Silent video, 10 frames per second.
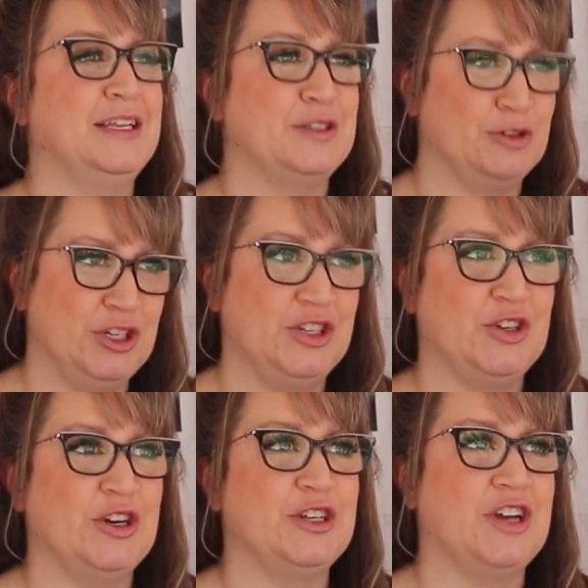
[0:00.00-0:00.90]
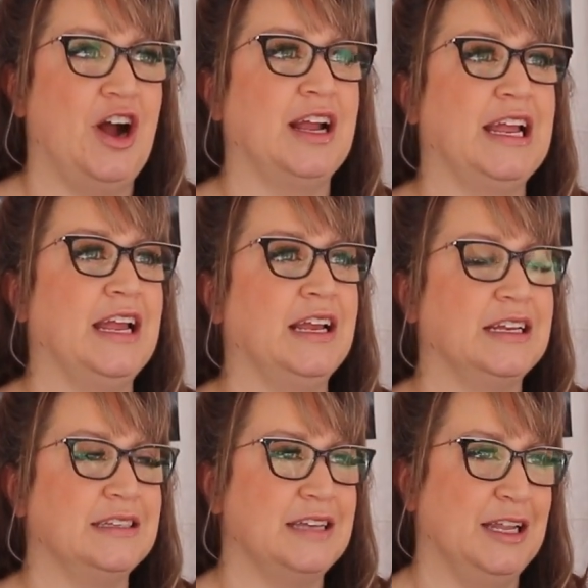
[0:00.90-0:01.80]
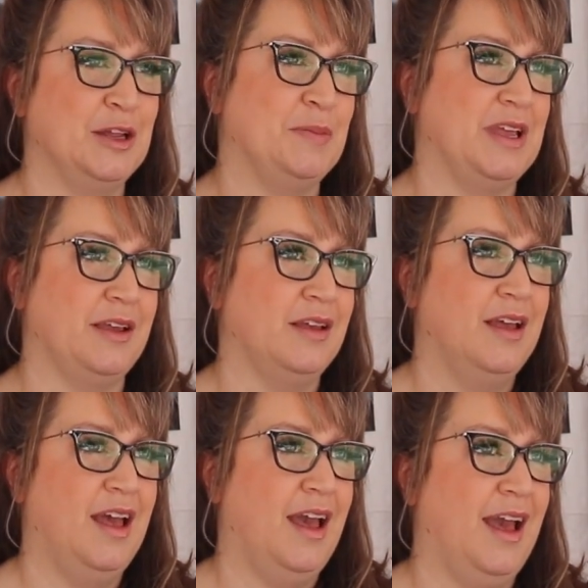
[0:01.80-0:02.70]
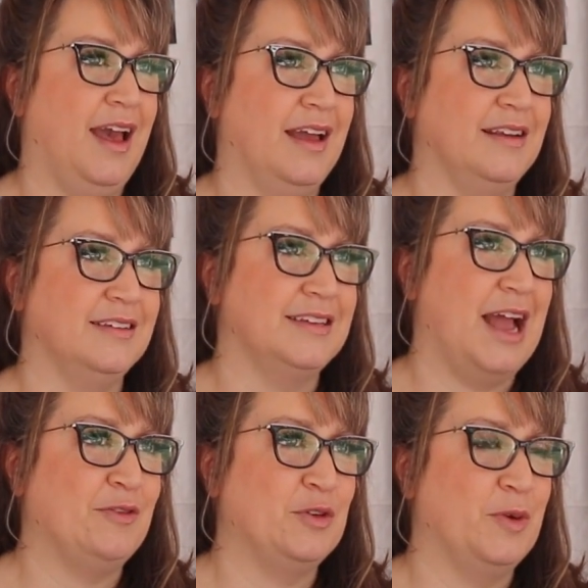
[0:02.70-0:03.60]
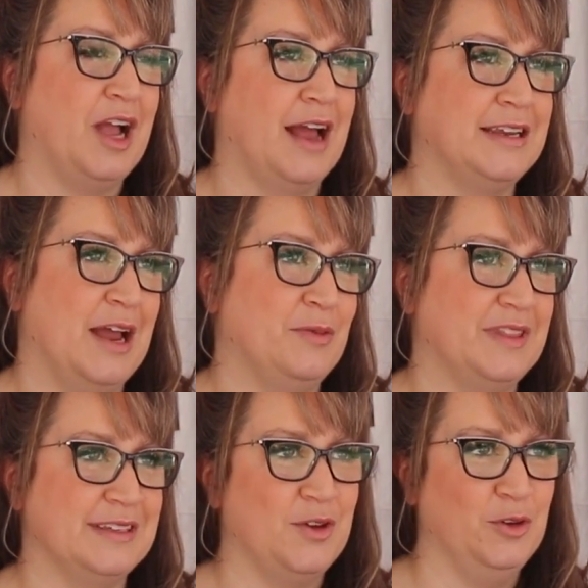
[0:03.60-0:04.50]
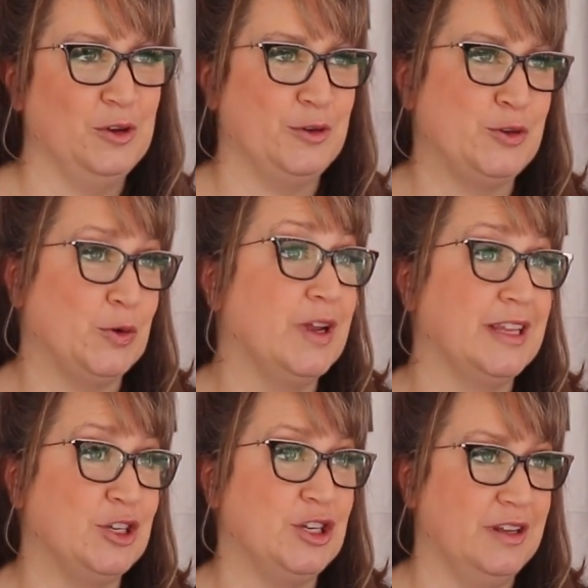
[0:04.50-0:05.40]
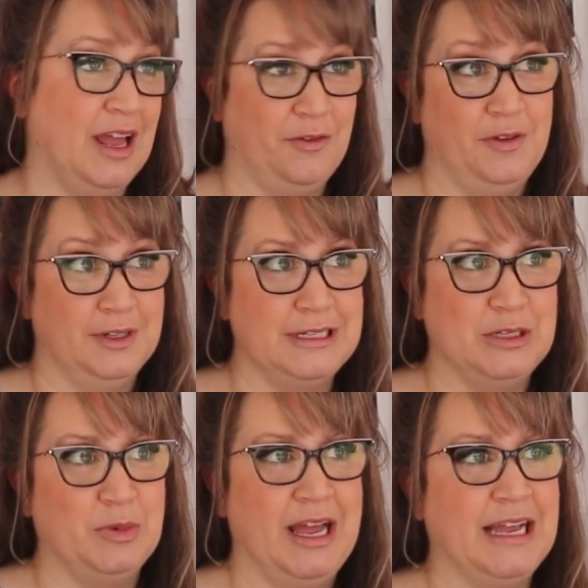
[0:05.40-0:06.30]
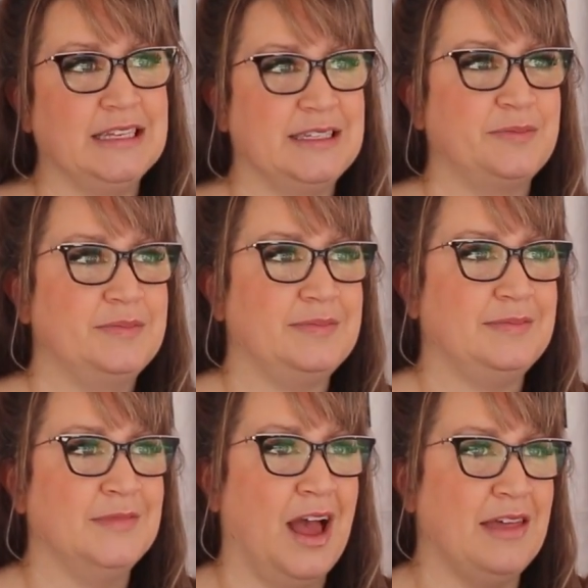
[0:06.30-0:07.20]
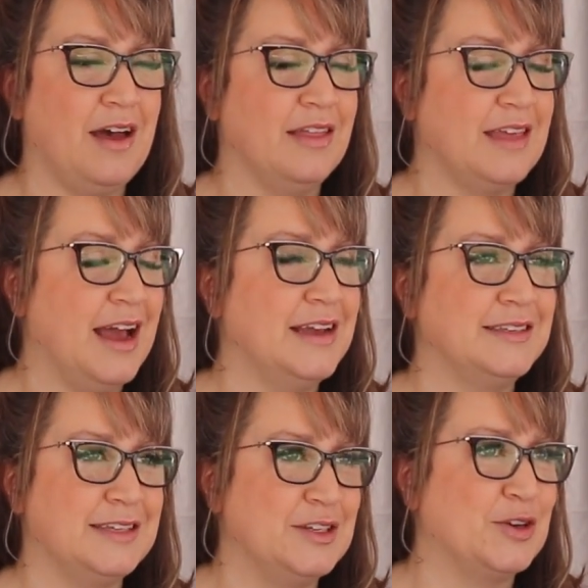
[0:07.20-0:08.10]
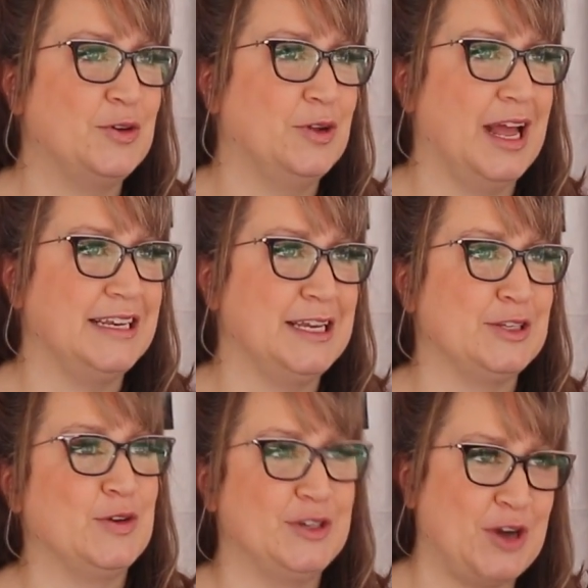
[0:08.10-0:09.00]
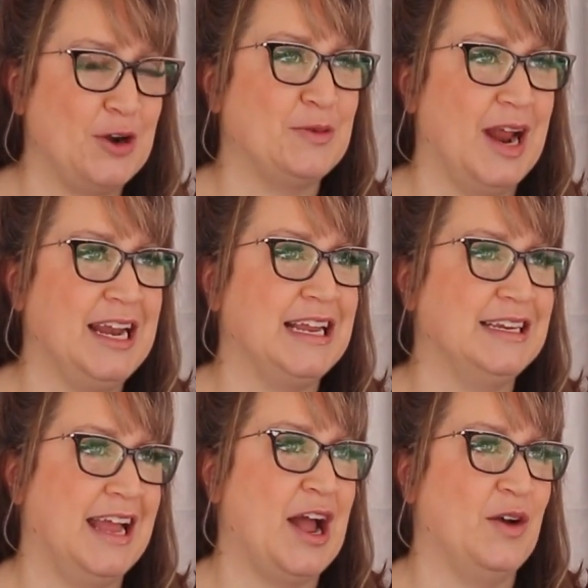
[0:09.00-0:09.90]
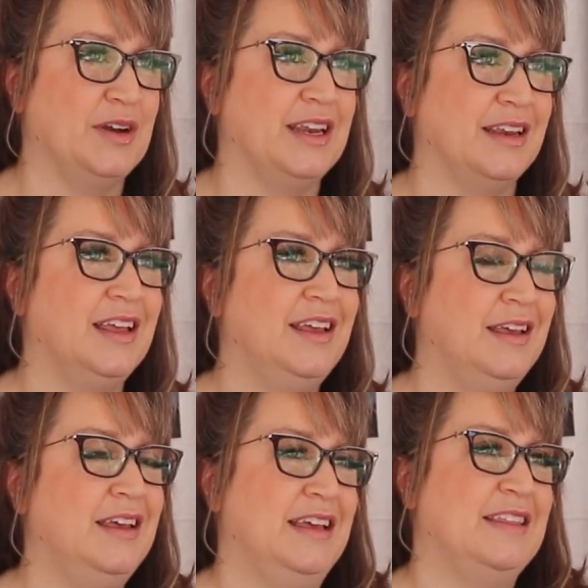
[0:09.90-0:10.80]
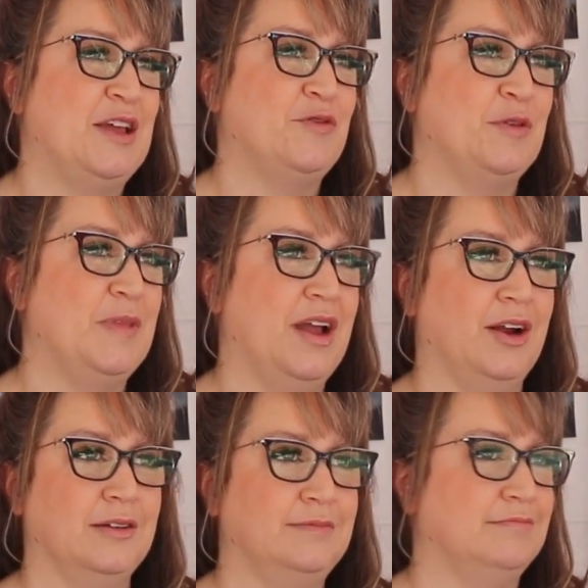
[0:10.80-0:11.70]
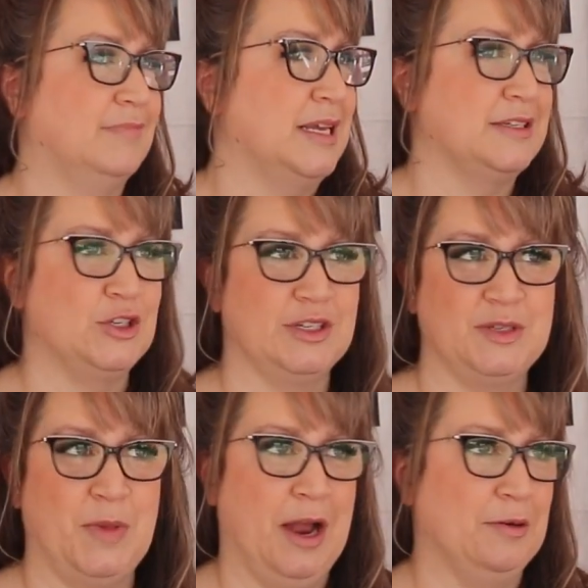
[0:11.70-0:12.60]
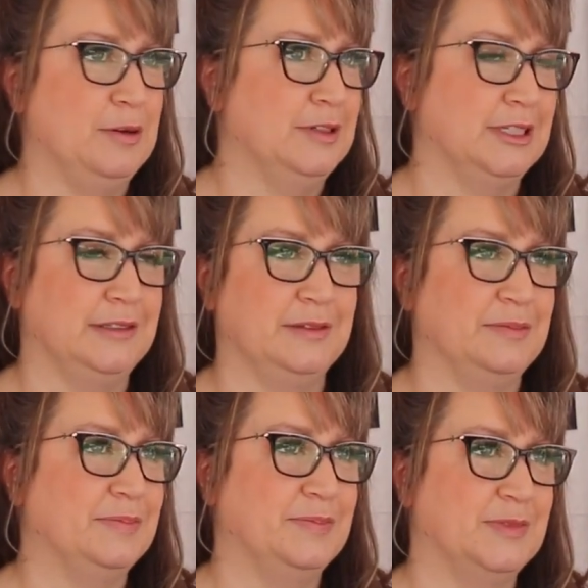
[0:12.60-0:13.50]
And so she started talking and telling me, and after we got done with this whole little story that she like filled in the blanks, I thought that is such a cool idea, so I started writing it down, and then from there things just spiraled, and